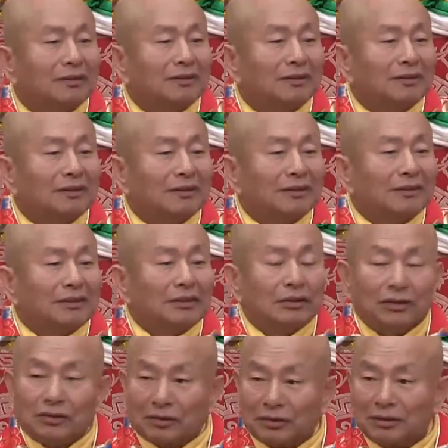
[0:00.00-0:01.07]
So
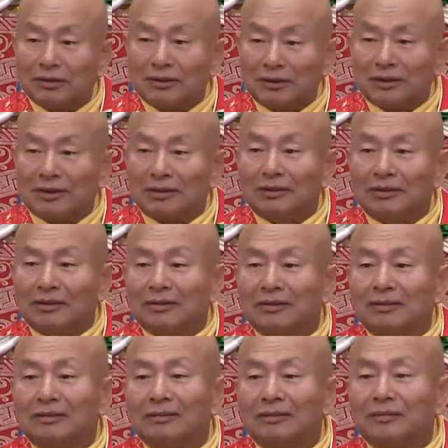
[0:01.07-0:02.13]
right at the front
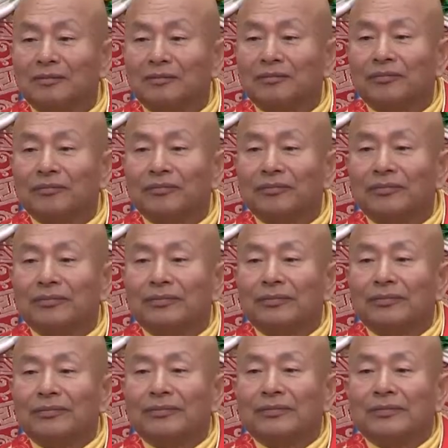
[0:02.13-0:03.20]
door,
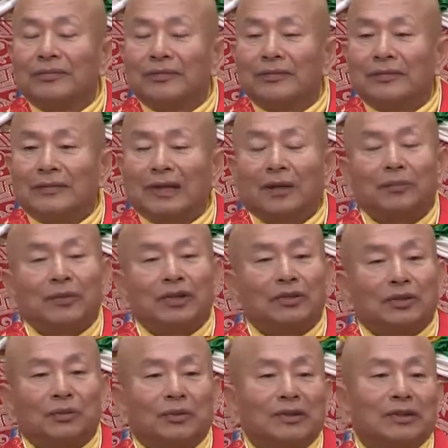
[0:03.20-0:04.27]
that's your
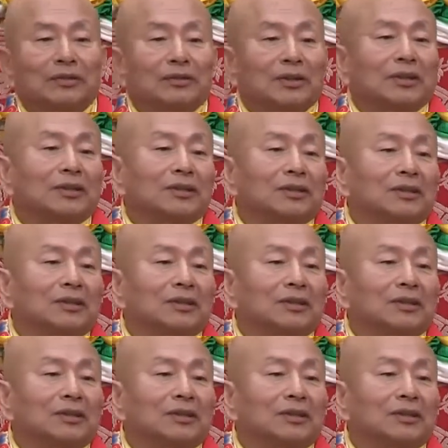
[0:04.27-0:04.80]
bathroom.